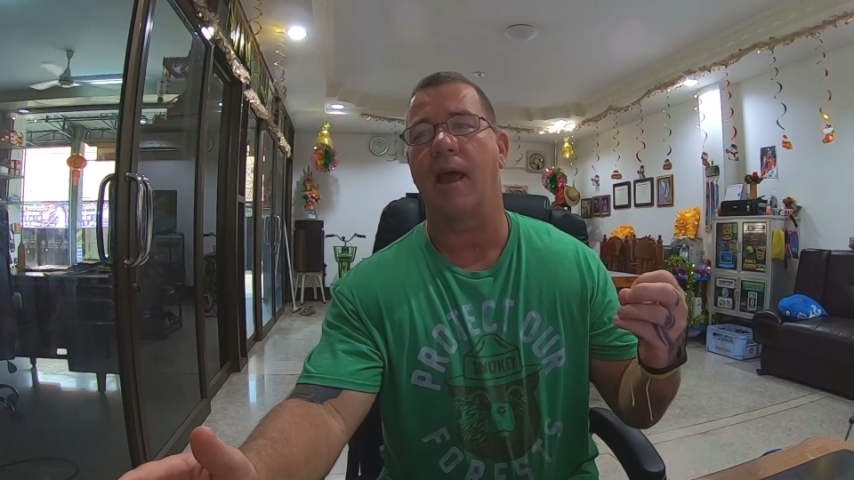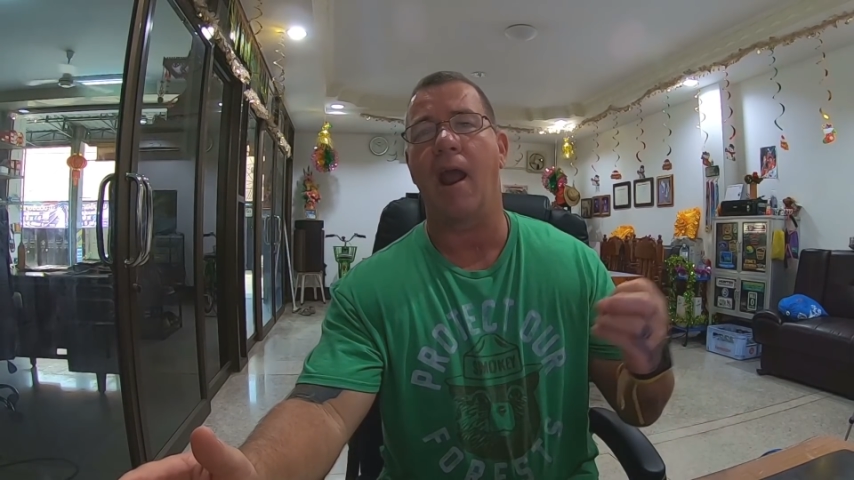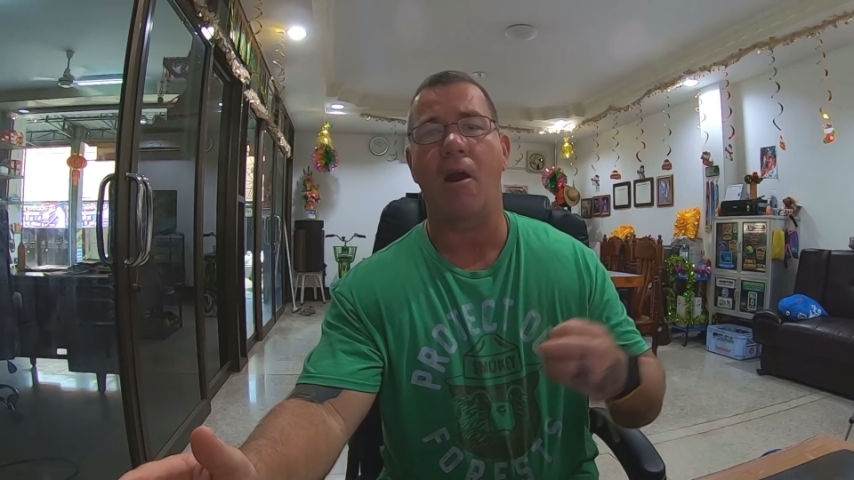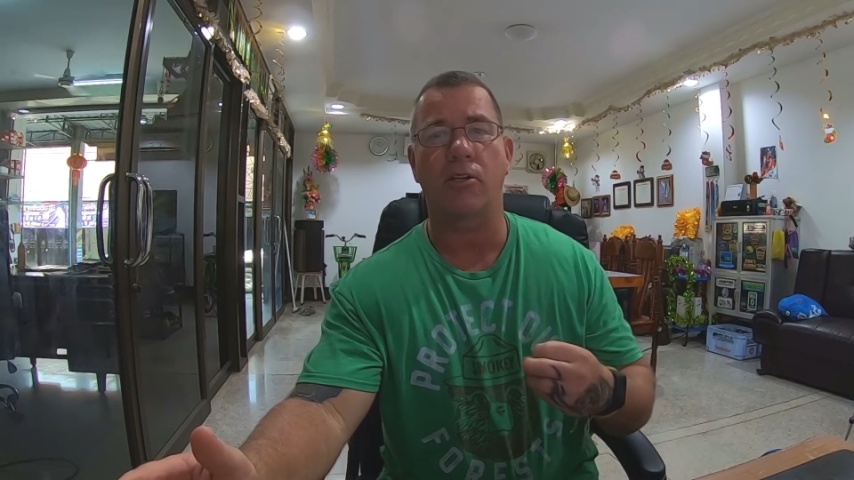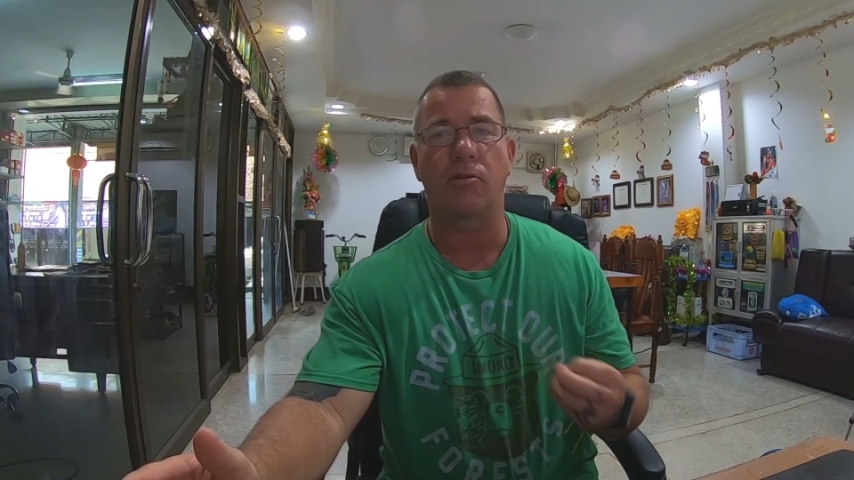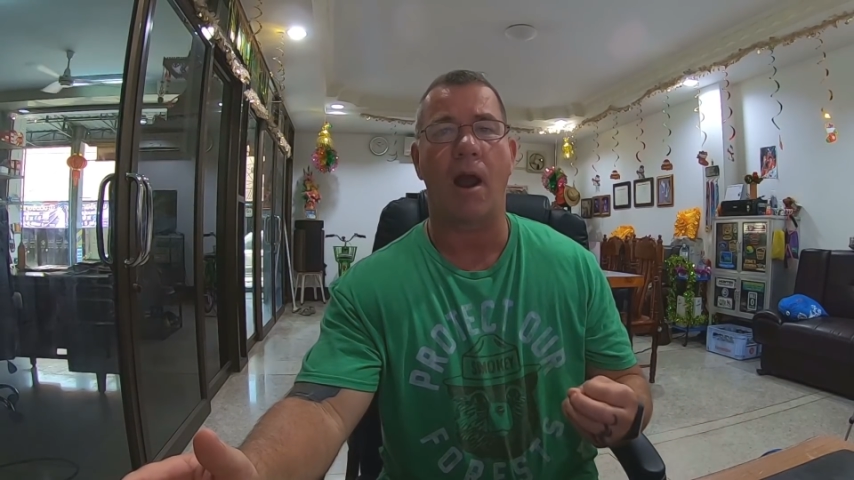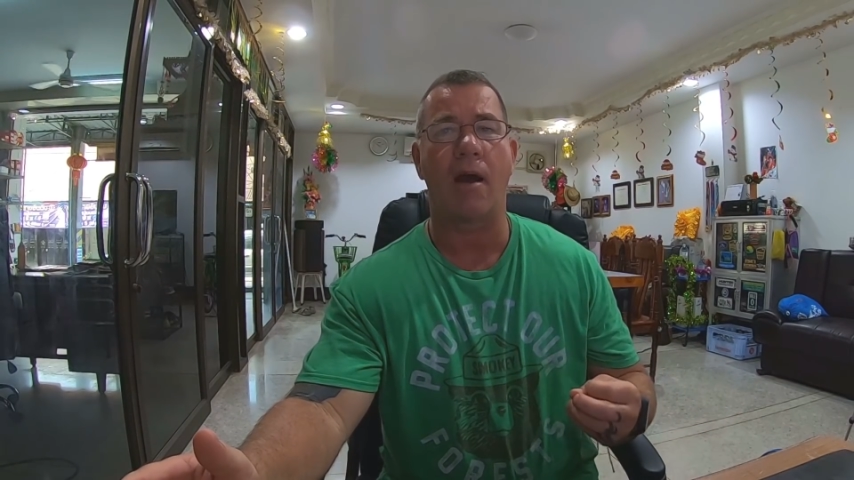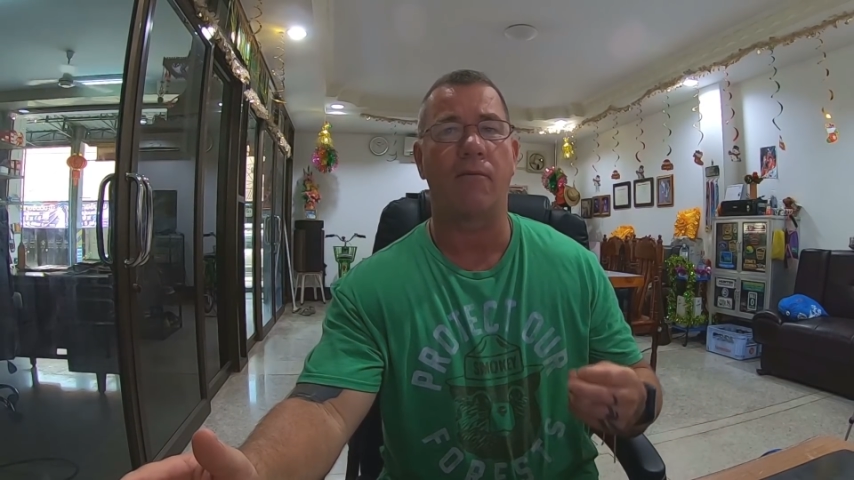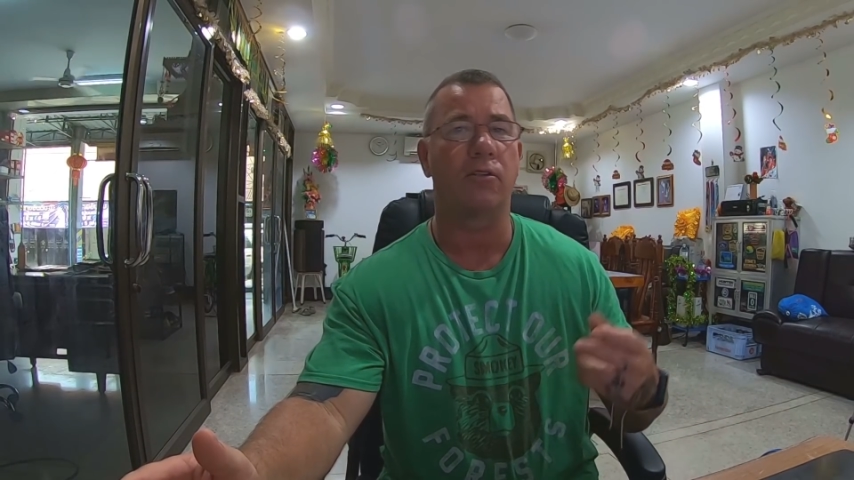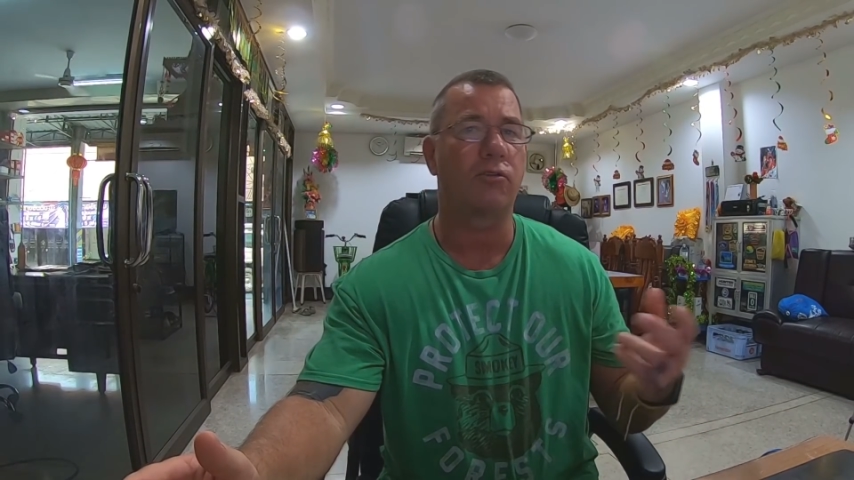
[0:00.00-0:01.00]
air
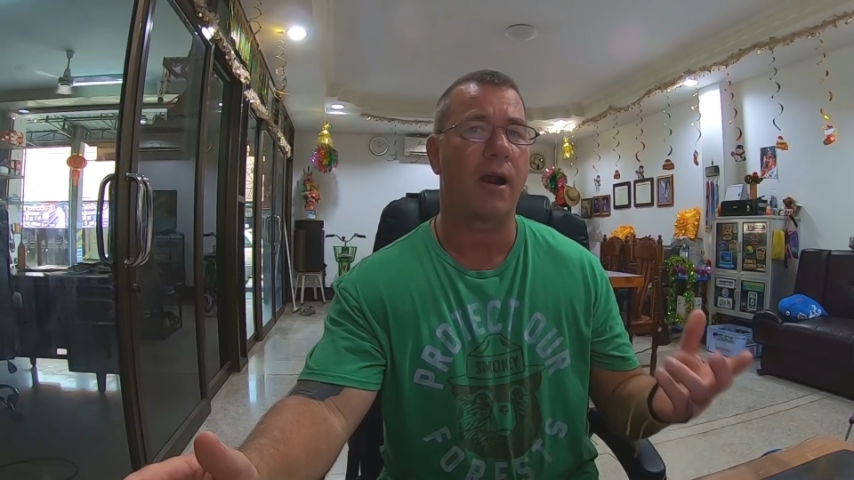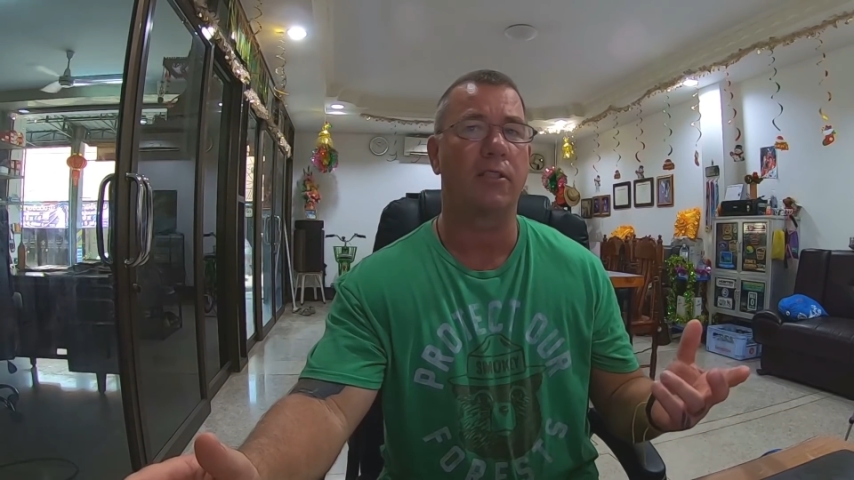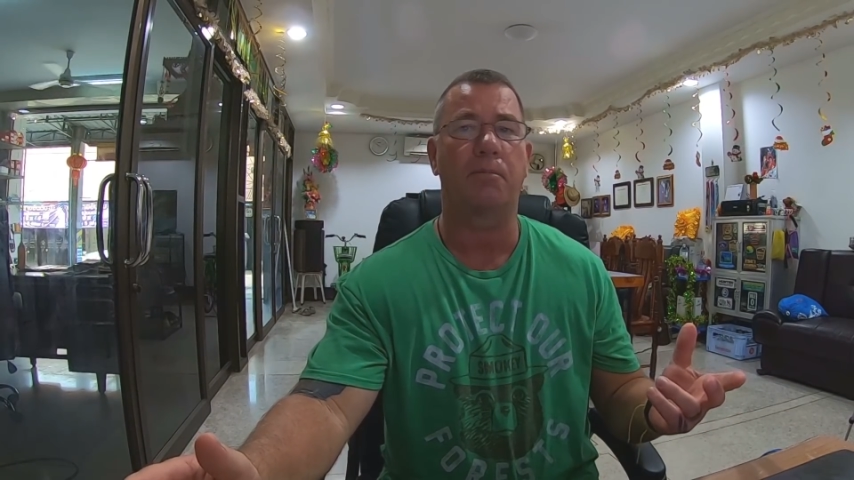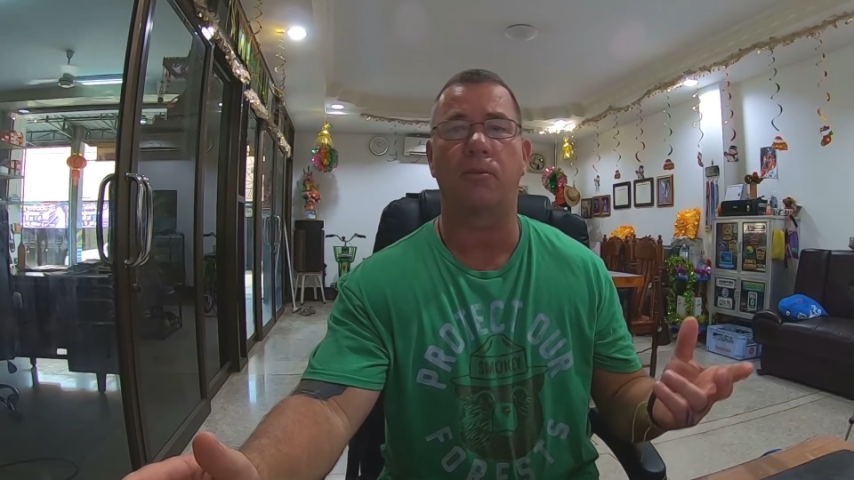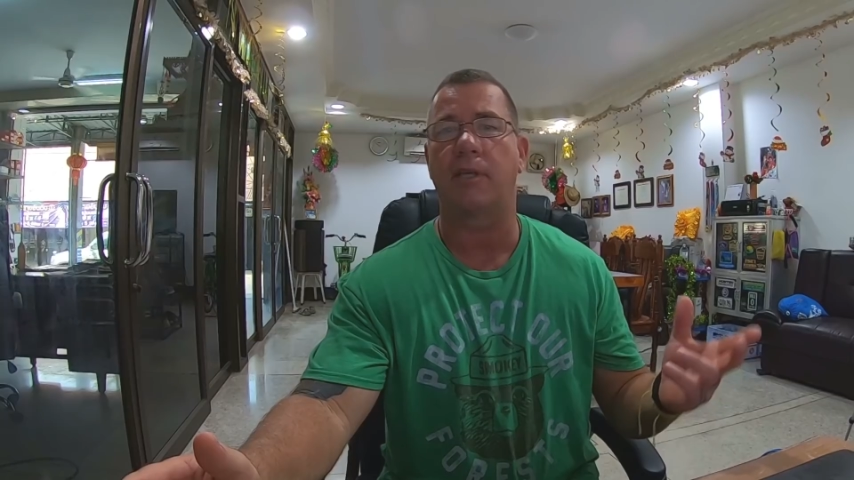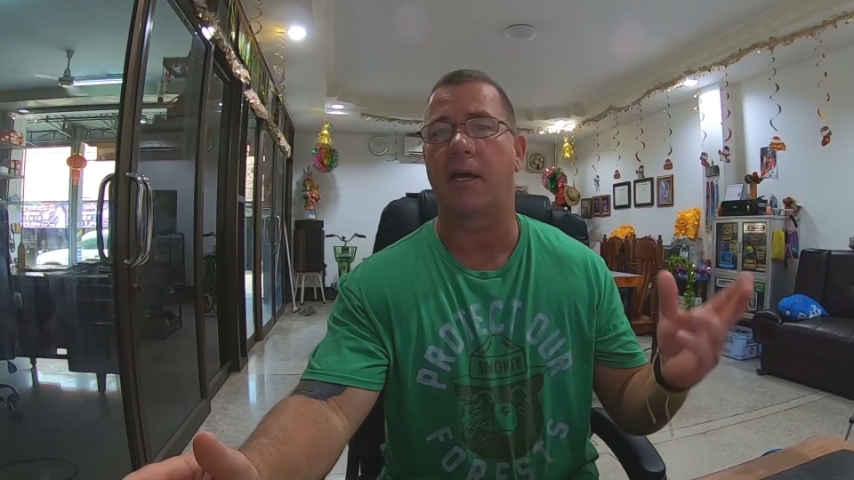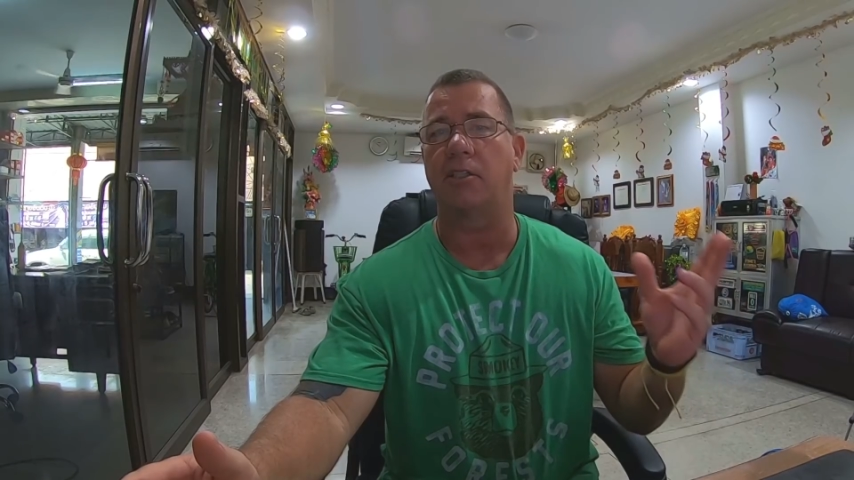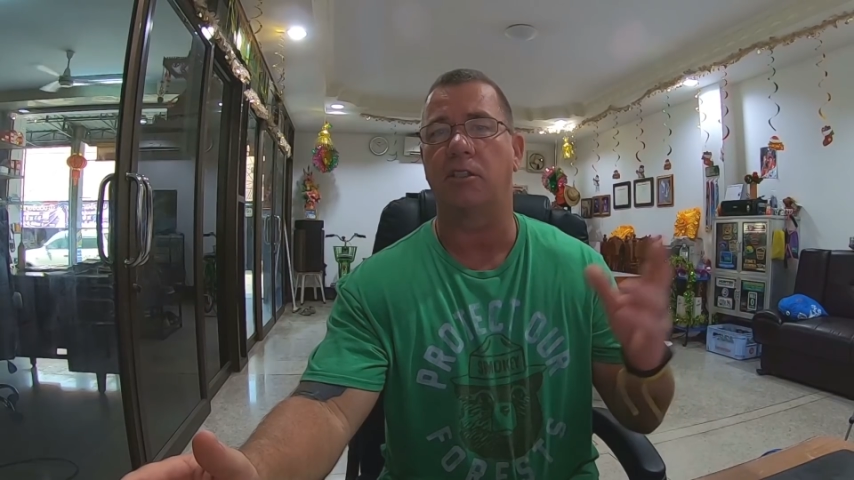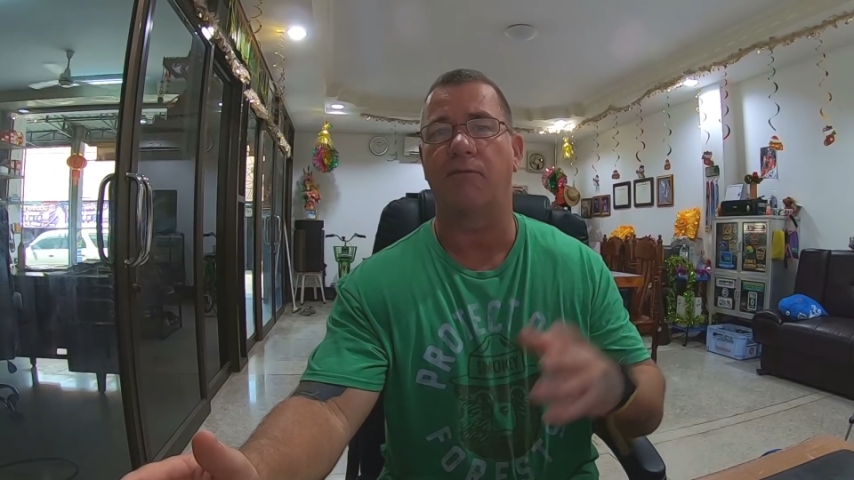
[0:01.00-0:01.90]
travel, transportation,